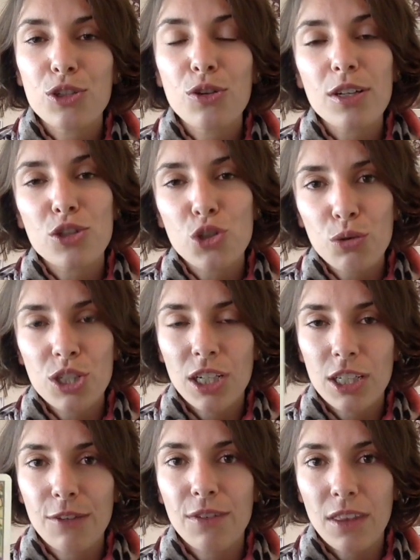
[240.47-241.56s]
you associate
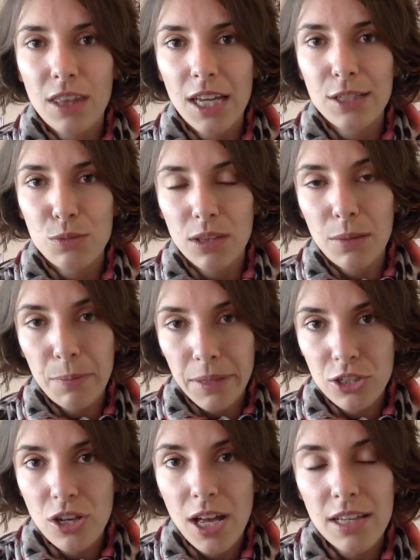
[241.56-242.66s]
different things with the
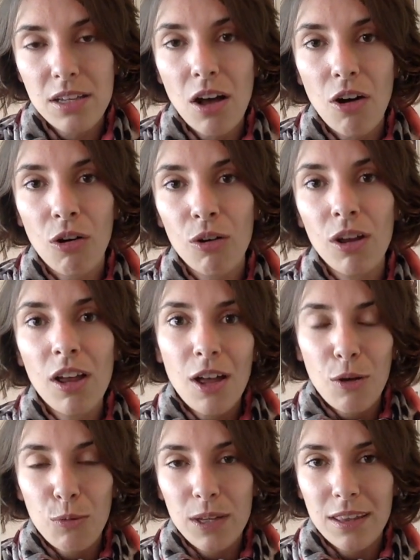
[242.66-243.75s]
picture as a whole,
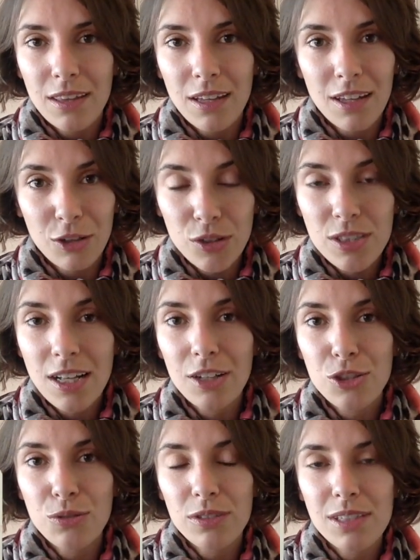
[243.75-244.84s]
with the
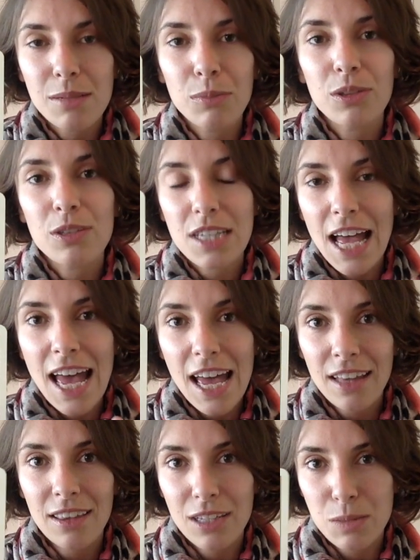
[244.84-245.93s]
cross-cultural symbols
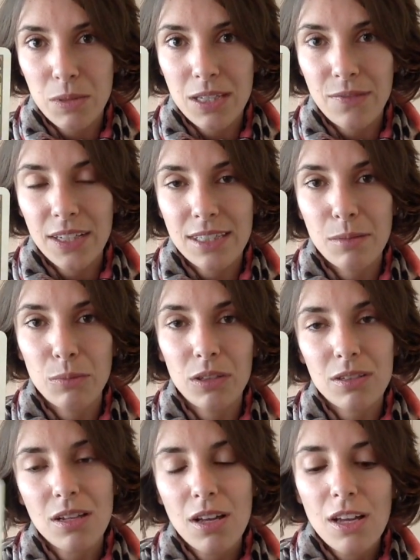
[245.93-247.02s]
and the specific
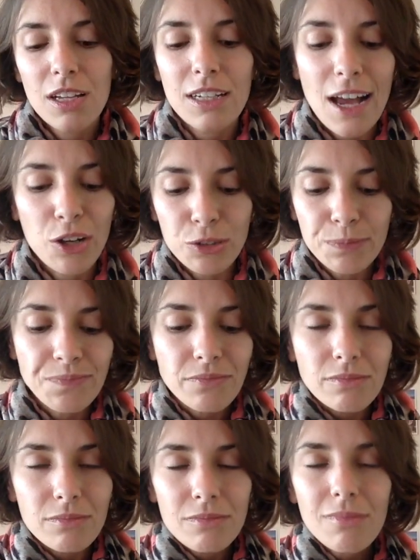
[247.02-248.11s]
symbols. Now,
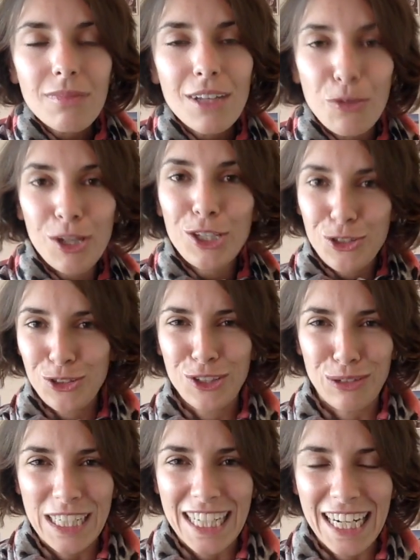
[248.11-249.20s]
when you do the
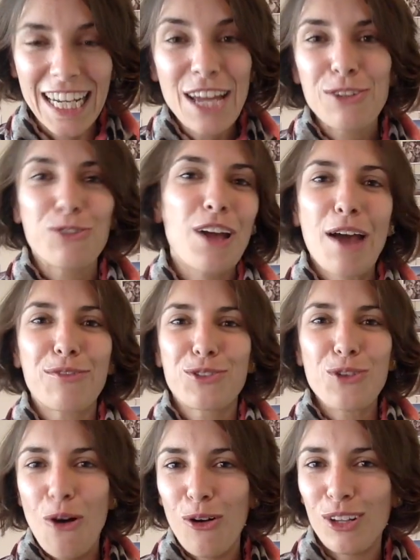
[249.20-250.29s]
reading, you don't have to
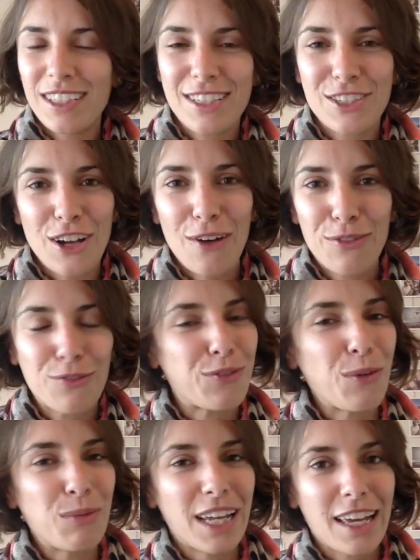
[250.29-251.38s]
know all this stuff
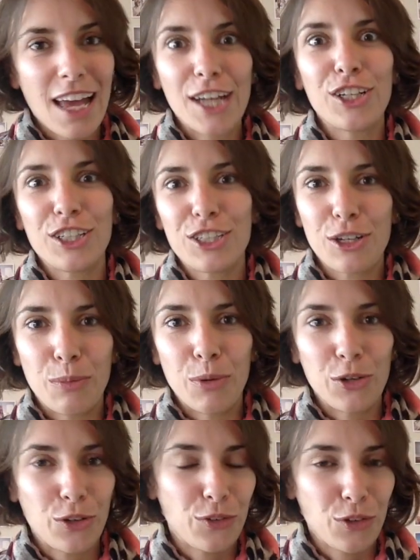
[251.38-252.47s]
from like analytical
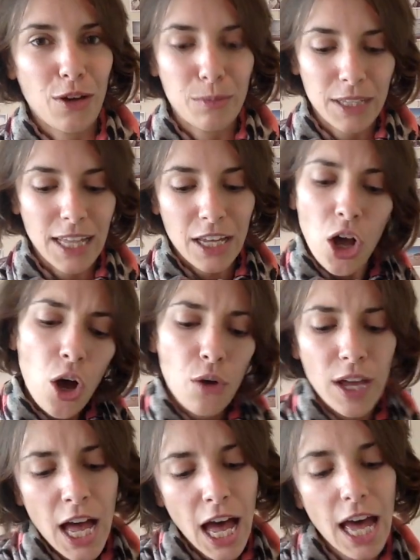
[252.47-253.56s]
point of view and be like, oh
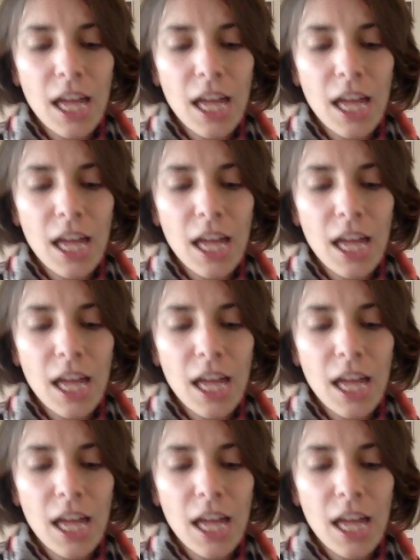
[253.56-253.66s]
yeah,